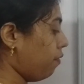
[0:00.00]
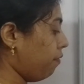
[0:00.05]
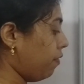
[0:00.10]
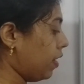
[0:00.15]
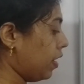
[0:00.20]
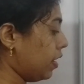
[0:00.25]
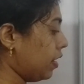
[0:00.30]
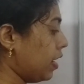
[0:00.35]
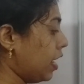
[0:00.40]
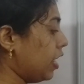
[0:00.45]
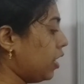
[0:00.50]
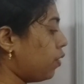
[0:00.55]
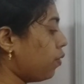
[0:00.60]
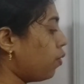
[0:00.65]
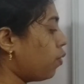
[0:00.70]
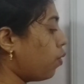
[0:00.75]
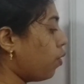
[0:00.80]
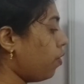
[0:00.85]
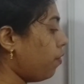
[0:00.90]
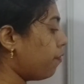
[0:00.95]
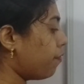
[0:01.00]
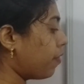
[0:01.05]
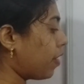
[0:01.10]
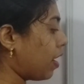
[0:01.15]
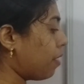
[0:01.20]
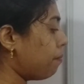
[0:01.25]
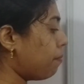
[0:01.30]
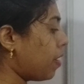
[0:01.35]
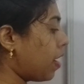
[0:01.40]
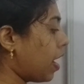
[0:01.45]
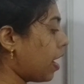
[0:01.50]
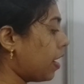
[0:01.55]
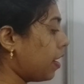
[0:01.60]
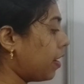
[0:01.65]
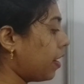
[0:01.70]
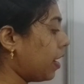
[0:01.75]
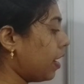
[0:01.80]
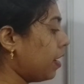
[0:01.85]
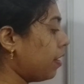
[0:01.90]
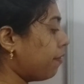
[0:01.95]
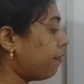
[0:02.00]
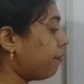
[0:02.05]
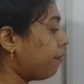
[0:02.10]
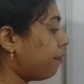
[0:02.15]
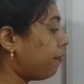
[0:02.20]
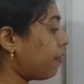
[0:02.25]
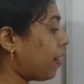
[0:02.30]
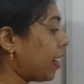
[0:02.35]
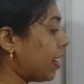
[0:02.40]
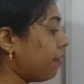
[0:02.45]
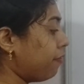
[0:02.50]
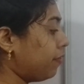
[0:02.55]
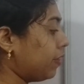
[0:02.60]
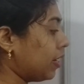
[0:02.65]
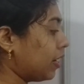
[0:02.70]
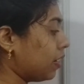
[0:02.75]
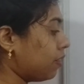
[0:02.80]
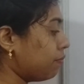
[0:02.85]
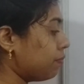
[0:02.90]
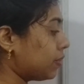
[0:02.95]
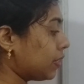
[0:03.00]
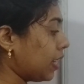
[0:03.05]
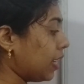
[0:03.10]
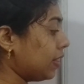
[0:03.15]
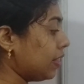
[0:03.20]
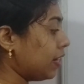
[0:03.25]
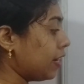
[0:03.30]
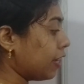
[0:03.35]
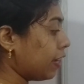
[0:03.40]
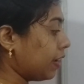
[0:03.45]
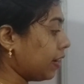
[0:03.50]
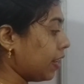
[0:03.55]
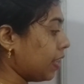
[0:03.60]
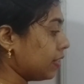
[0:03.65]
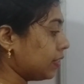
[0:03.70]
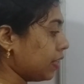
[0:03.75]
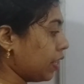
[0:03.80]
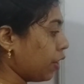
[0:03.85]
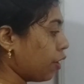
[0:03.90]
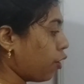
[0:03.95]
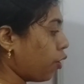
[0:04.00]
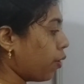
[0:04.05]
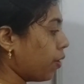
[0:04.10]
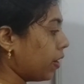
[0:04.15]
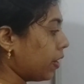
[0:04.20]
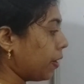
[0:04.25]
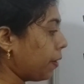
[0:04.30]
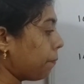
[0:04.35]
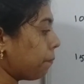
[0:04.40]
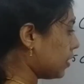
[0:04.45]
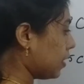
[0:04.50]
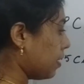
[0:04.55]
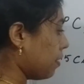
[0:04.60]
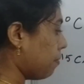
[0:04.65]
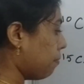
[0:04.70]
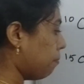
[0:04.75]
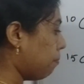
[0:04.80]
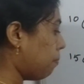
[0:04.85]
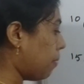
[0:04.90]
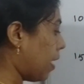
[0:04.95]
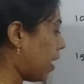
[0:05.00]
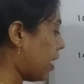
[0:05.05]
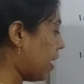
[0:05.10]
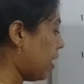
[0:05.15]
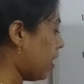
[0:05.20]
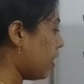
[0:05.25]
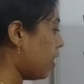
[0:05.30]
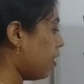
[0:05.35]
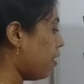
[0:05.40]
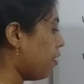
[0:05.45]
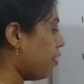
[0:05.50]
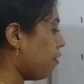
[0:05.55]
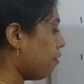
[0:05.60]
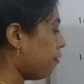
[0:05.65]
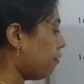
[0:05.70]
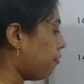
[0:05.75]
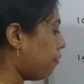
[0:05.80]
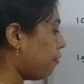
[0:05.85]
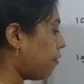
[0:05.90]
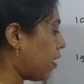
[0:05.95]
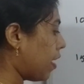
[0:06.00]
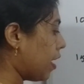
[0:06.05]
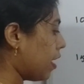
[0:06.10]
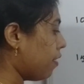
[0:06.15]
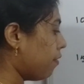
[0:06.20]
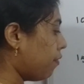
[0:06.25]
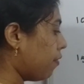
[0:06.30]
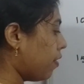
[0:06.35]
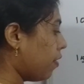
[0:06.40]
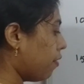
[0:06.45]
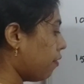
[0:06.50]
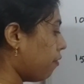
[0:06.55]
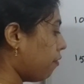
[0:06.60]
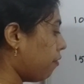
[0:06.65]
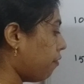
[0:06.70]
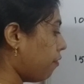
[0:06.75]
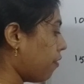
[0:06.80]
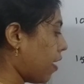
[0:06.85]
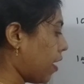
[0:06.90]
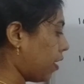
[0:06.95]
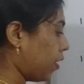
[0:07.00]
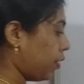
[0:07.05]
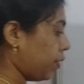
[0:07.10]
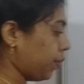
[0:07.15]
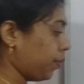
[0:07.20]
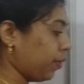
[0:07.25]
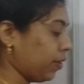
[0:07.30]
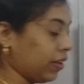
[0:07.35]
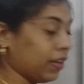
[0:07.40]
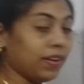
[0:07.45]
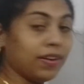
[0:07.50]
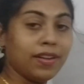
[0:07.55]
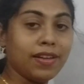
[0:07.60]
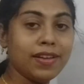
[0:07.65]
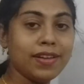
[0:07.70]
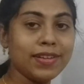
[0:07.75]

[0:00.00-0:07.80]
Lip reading: We need to go from 100 5 terms in the decreasing order by 5 factorial.